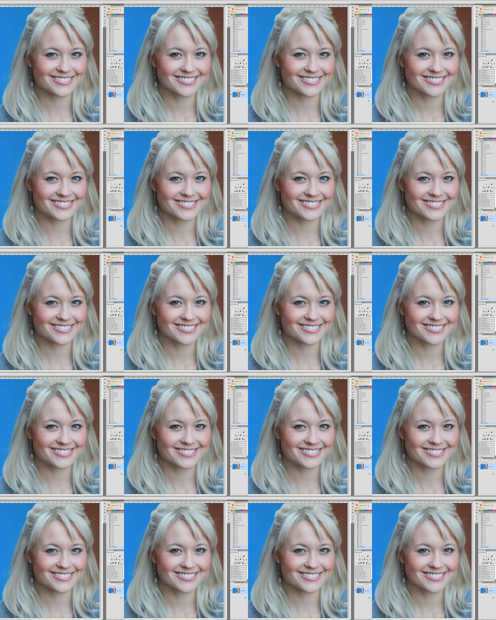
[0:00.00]

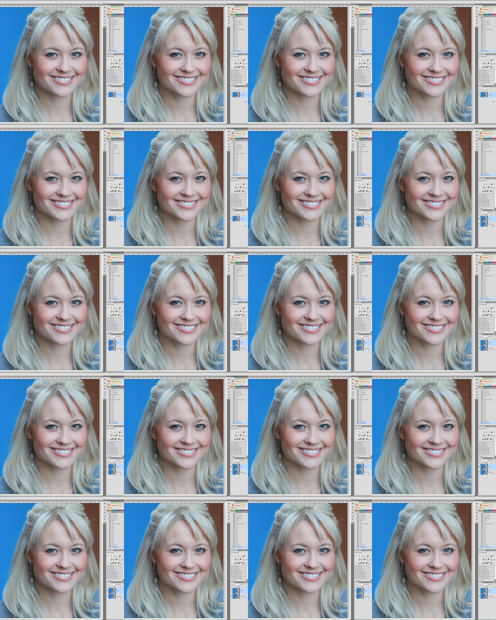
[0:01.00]
Nothing is said.